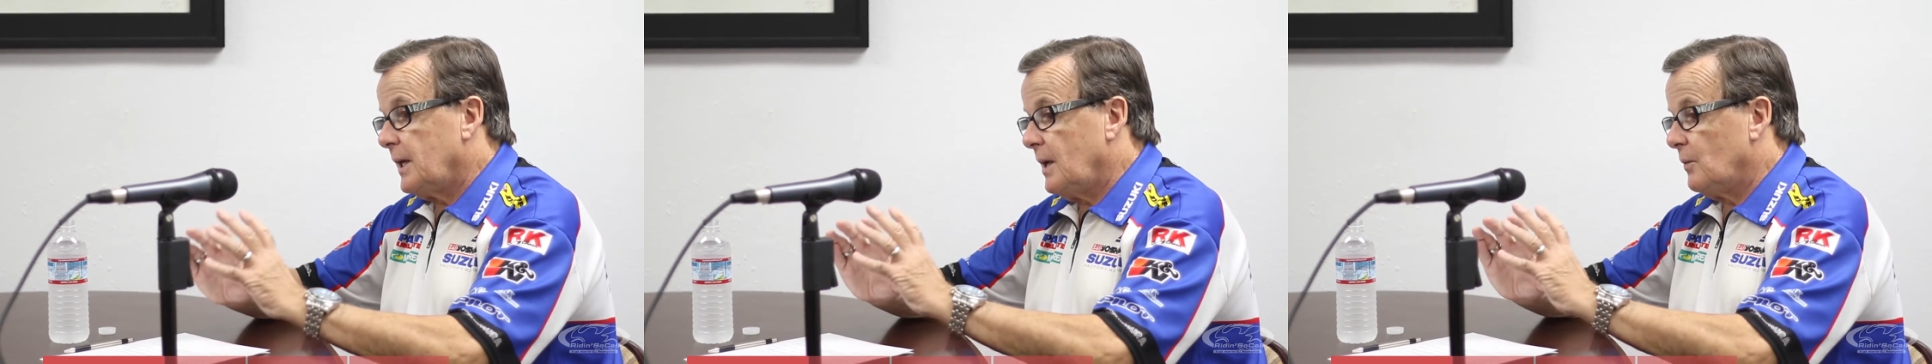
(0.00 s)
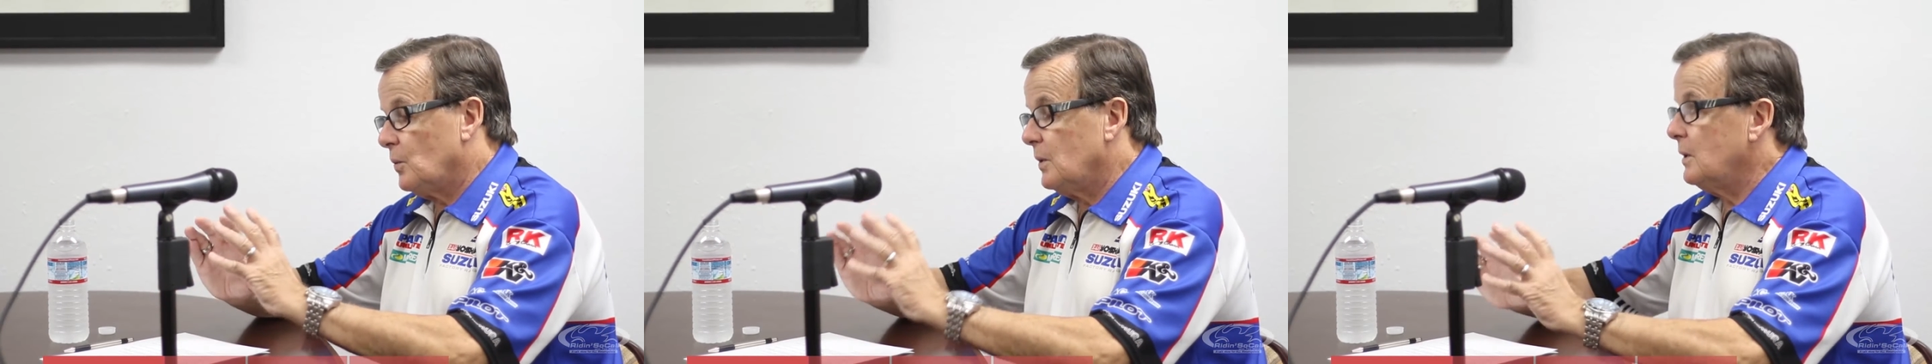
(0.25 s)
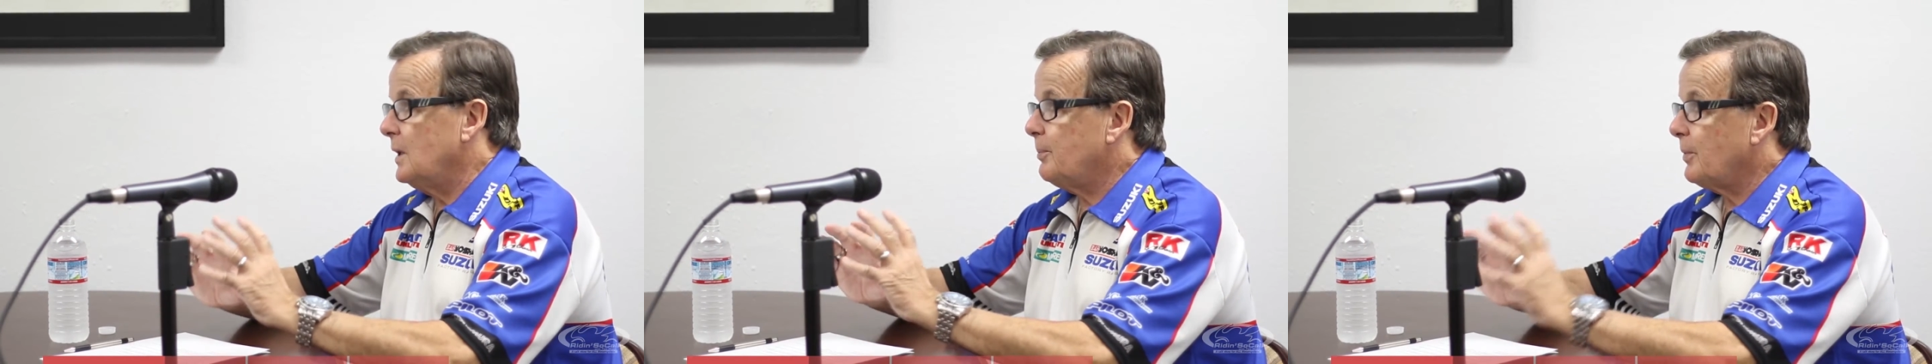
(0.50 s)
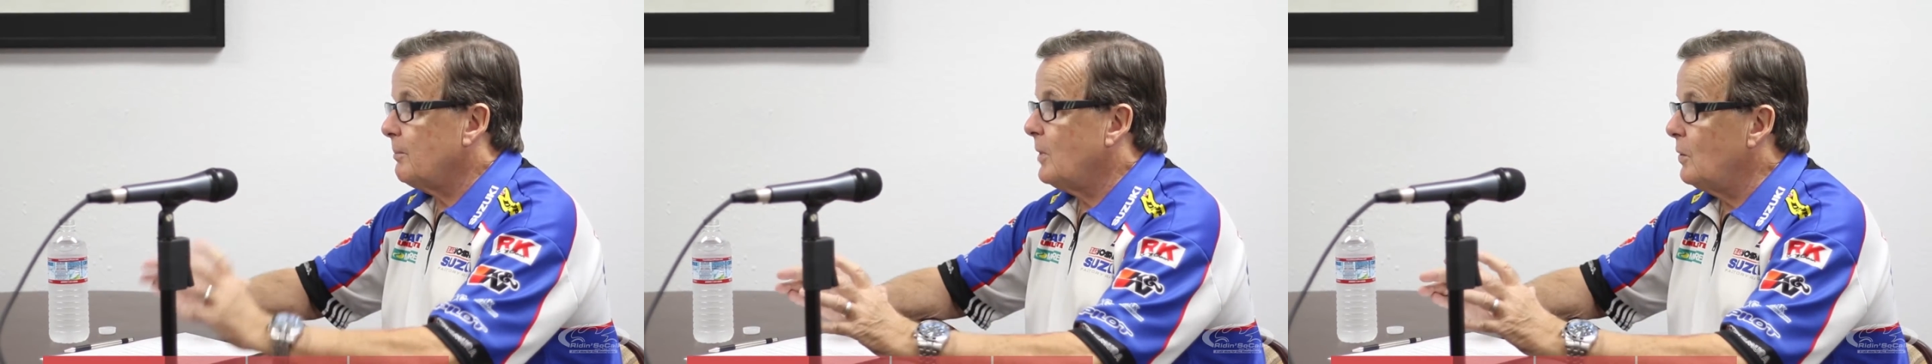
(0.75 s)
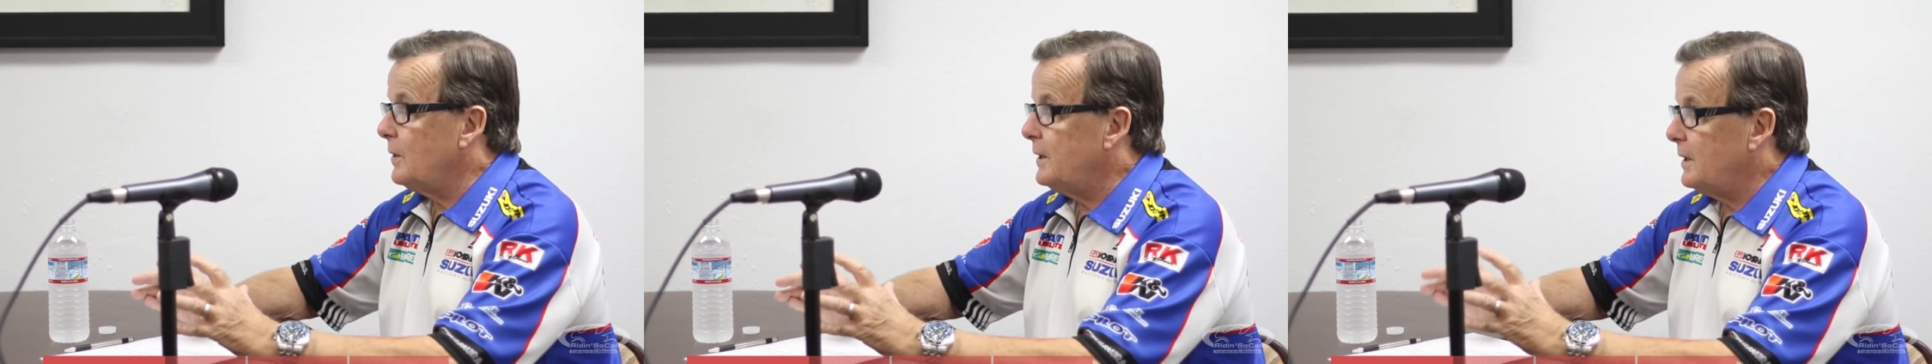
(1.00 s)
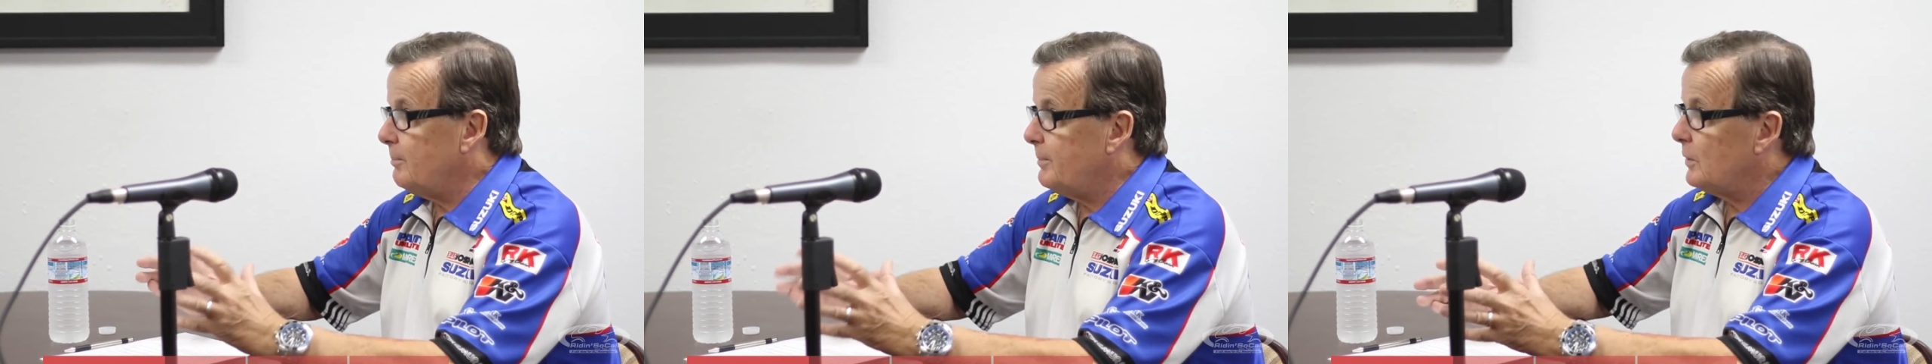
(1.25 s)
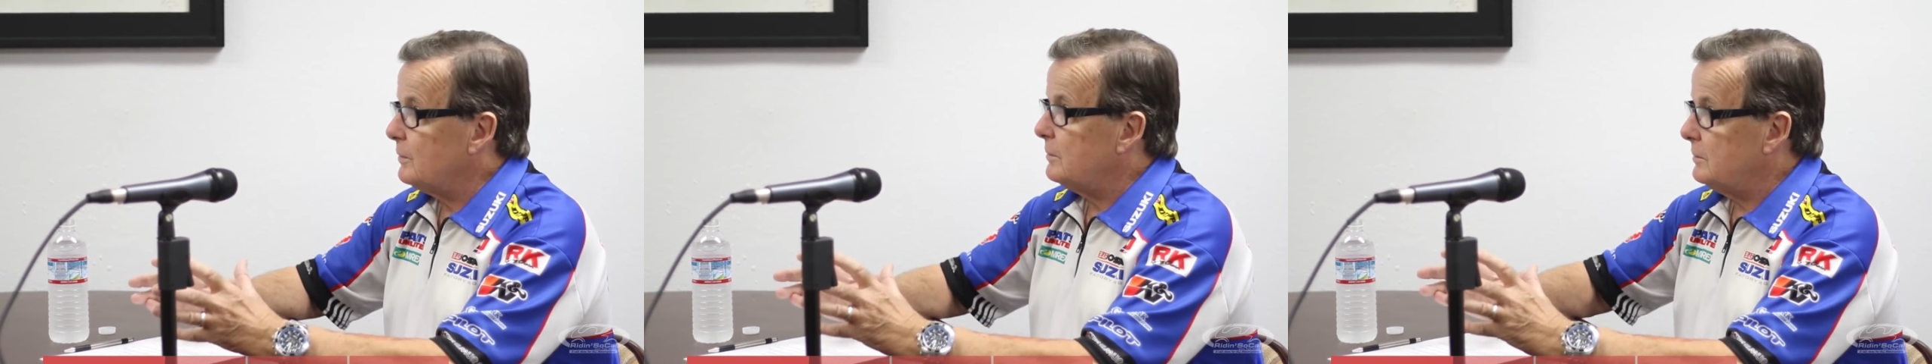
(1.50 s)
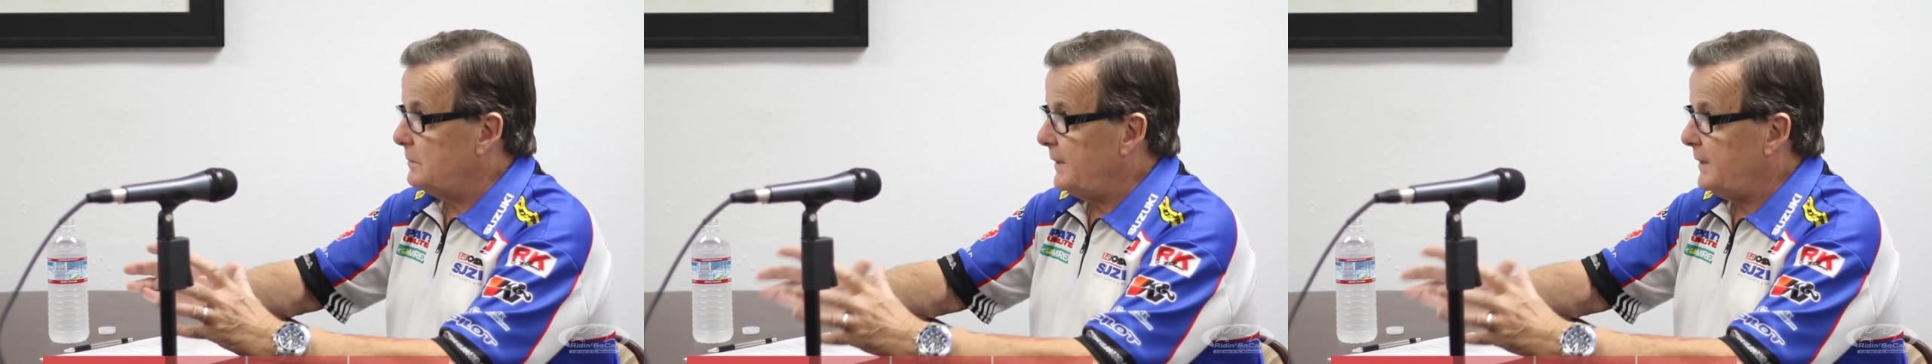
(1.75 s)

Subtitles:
and really promoted and built